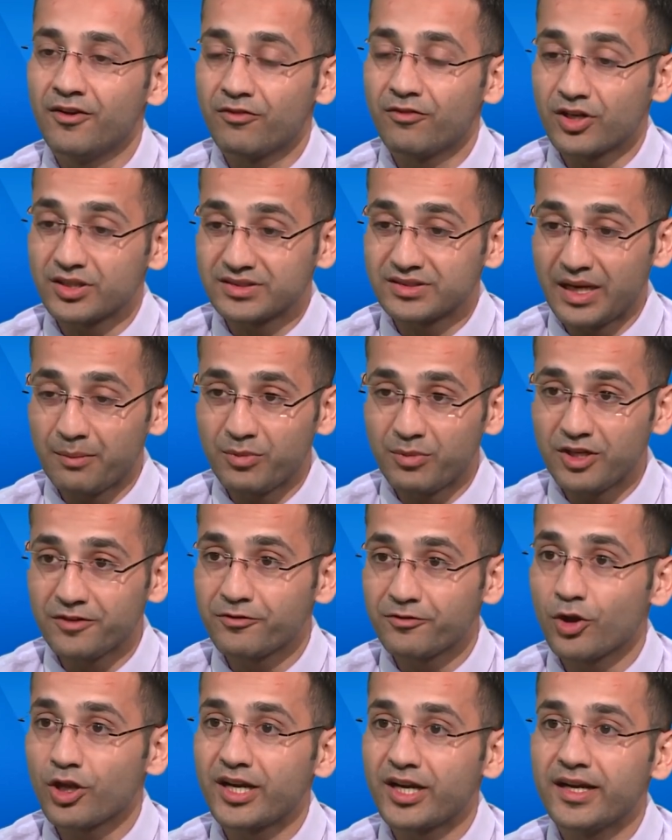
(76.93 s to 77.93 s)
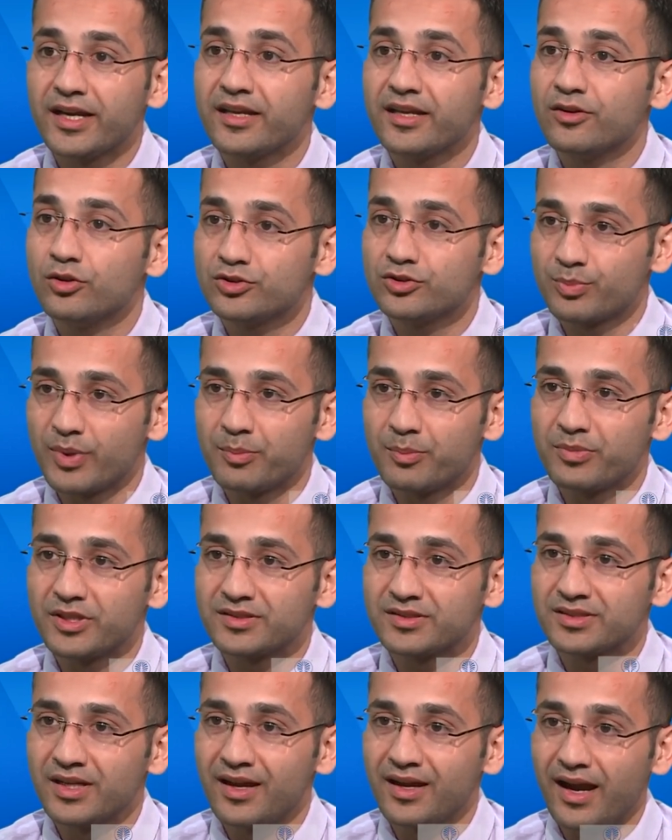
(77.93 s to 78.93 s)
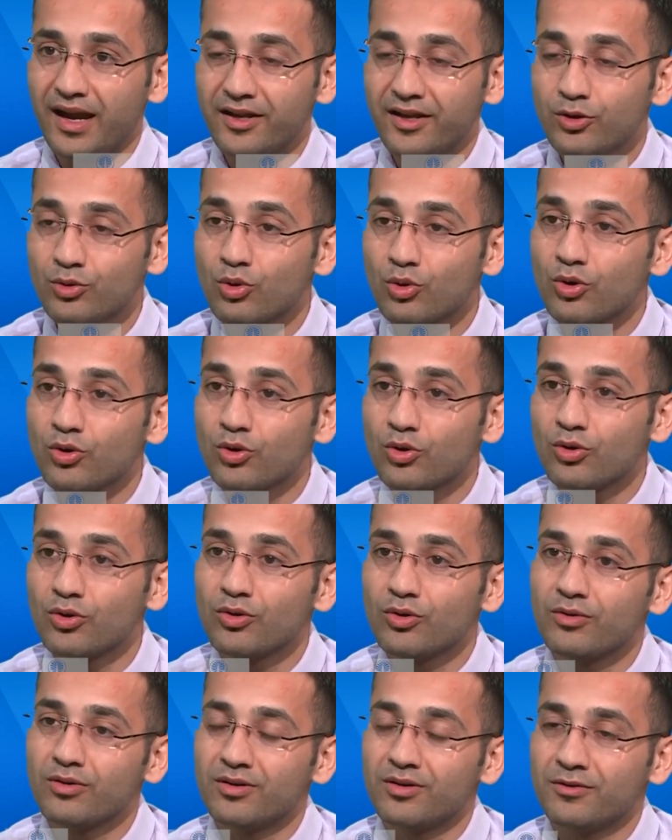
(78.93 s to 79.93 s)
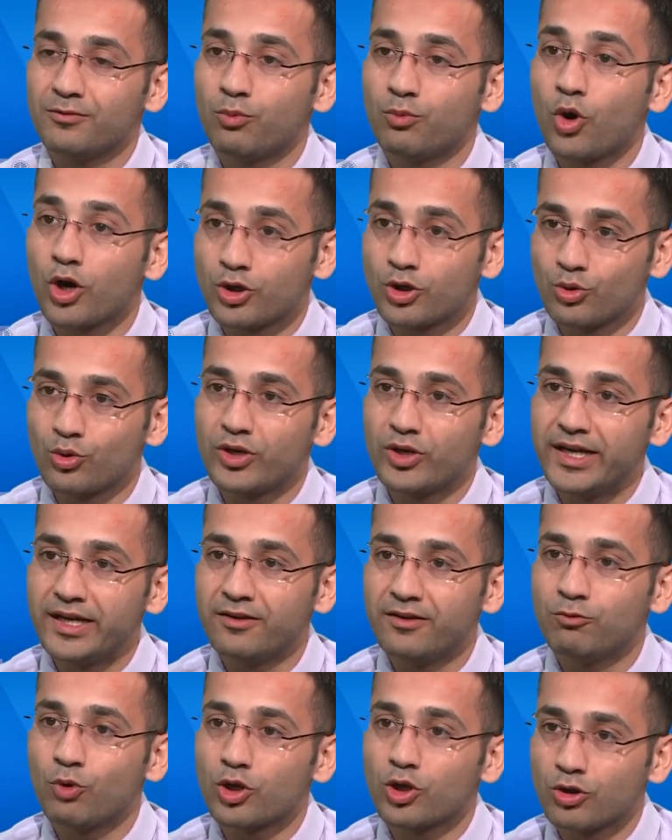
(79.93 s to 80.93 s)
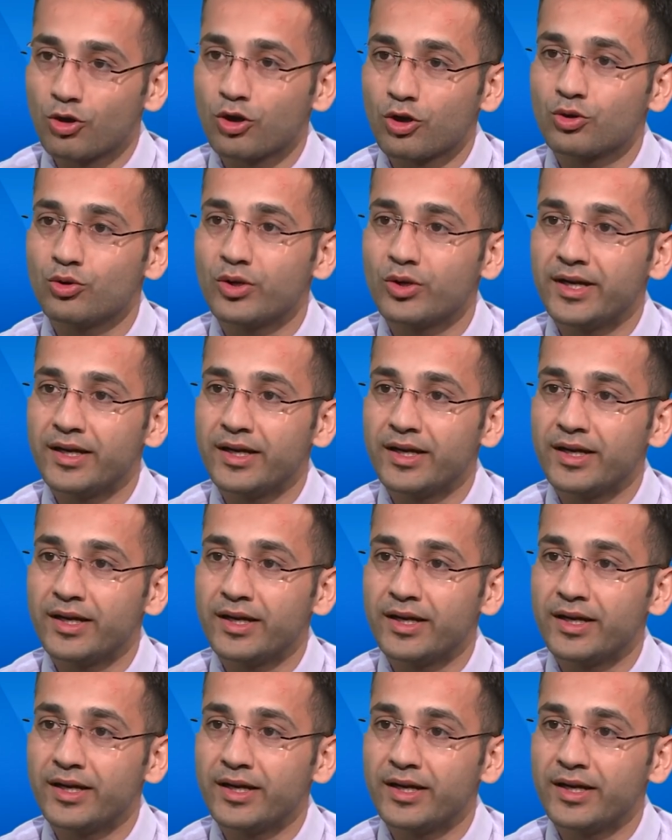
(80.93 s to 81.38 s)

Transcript: For example, if you are reading newspapers and you don't know what to read, what not to